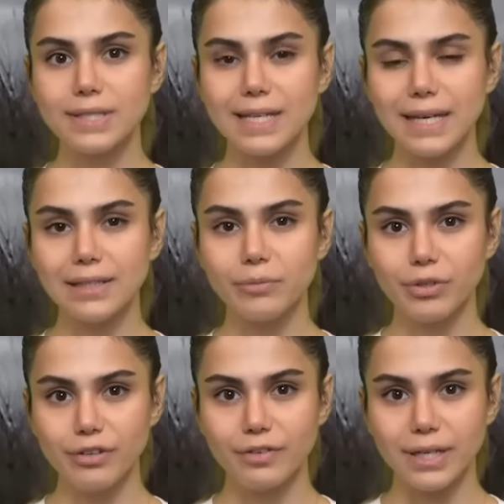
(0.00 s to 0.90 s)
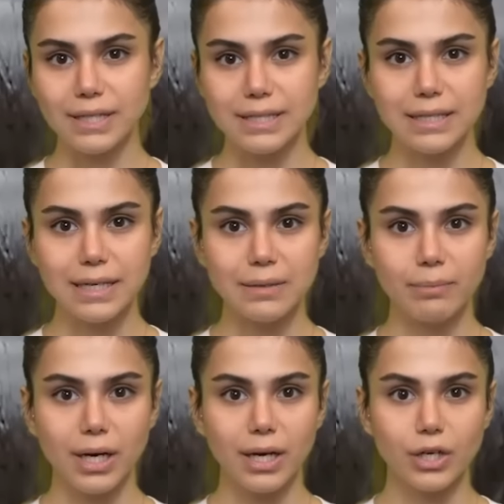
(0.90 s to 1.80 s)
daily briefings led
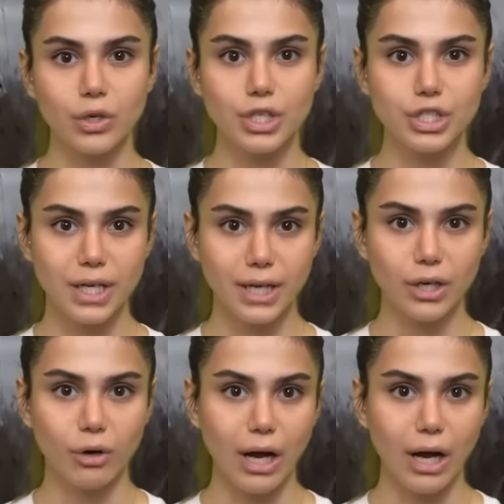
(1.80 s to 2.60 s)
by Konashenko